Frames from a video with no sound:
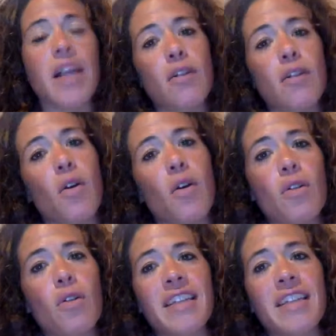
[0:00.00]

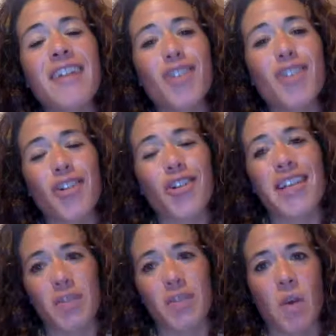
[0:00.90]
role in their
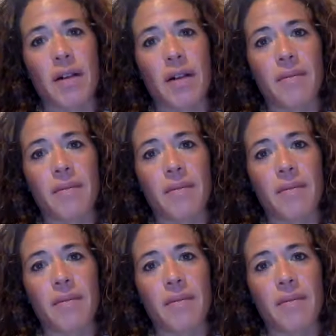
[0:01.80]
journey as well.